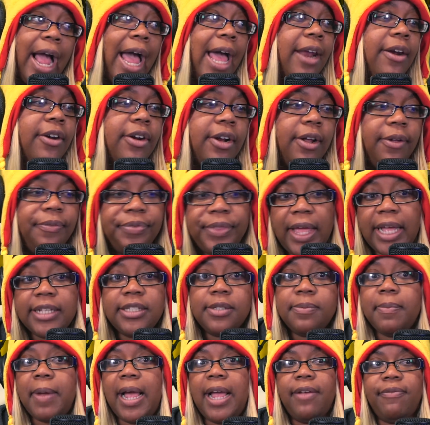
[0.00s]
I don't know.
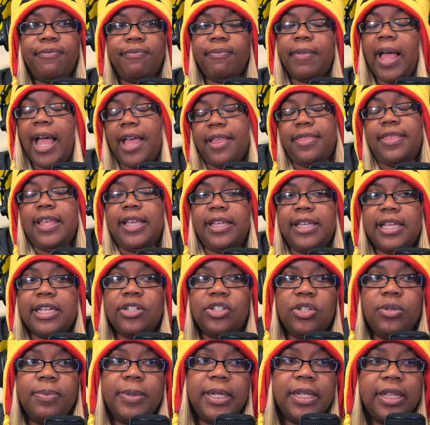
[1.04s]
That's my, I think he
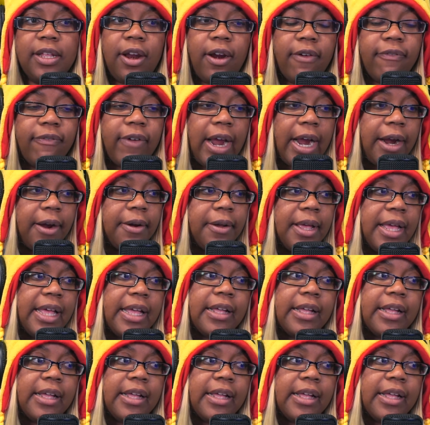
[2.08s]
should be lit on fire.